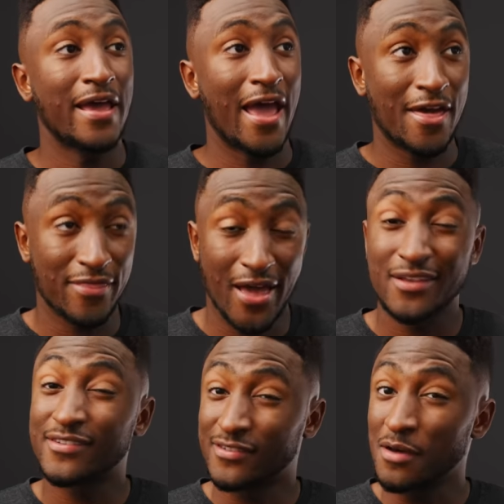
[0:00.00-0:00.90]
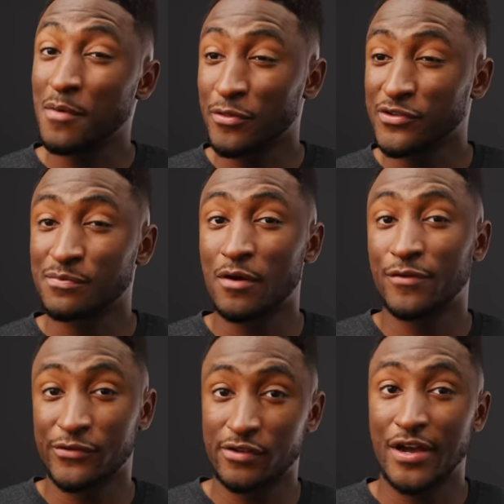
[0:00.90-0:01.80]
and that some other
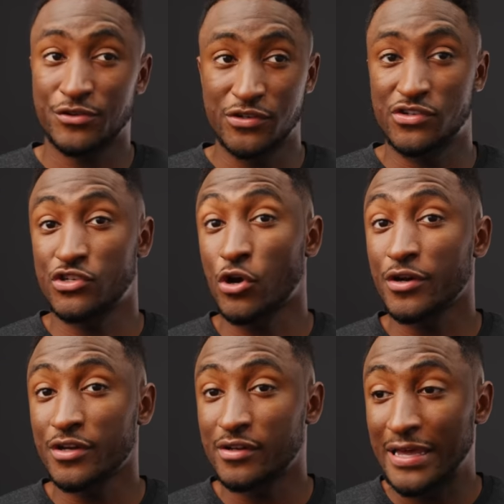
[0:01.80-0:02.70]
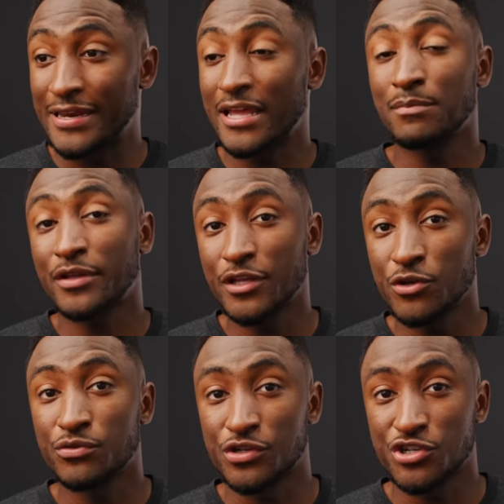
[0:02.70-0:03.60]
smartphones have actually started enabling
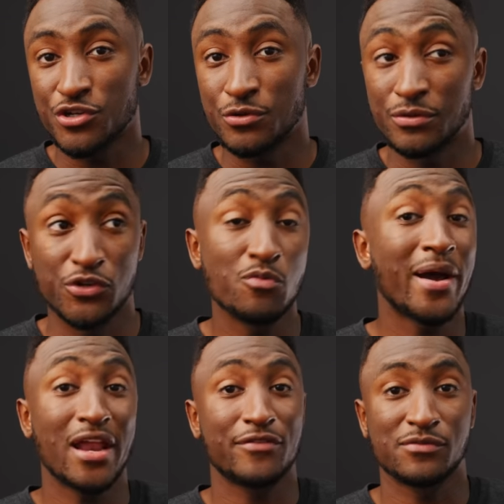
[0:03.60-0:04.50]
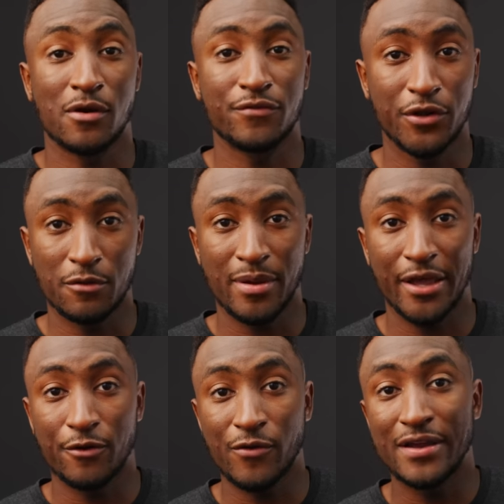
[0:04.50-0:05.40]
you to shoot. You might have a smartphone in your
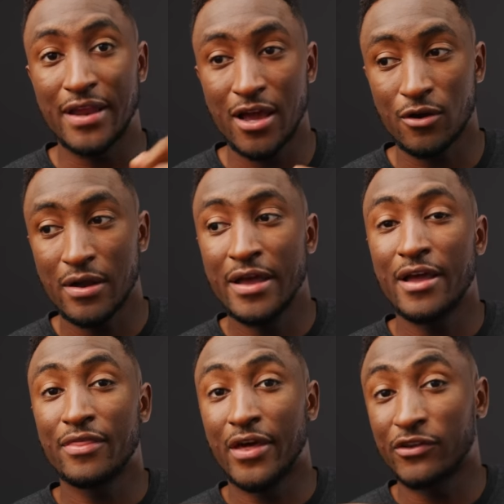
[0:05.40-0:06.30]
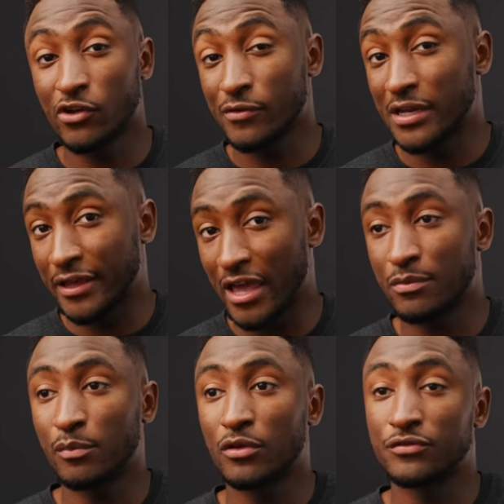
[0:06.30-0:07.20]
pocket right now that is already
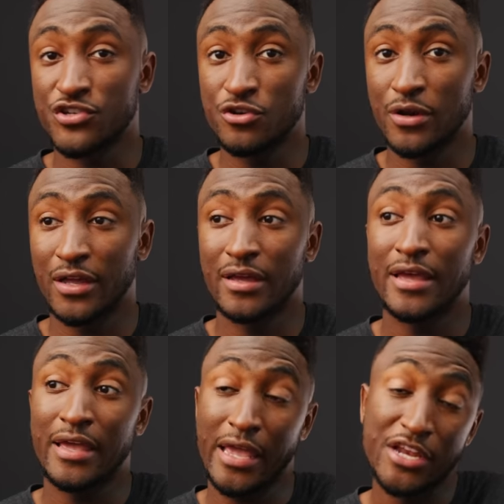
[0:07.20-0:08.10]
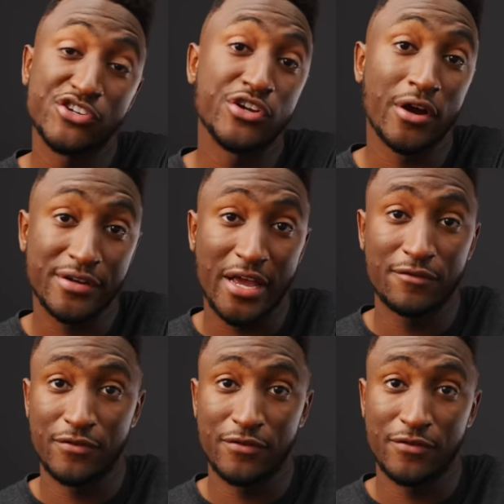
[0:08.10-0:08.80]
capable of shooting HDR10